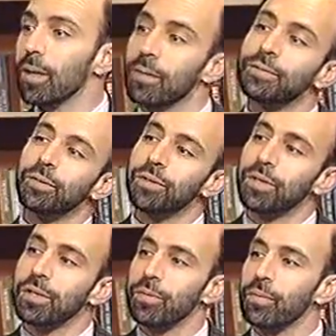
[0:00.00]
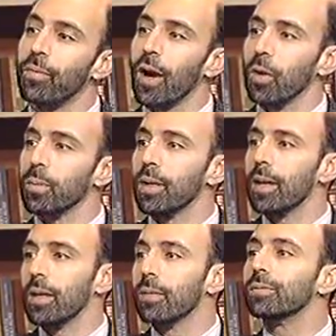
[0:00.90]
influences of environment
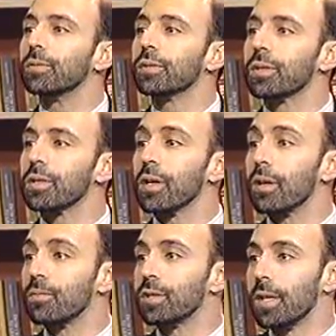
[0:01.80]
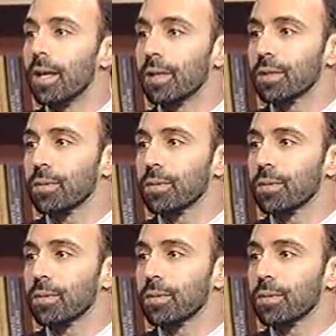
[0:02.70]
and influences of genetics.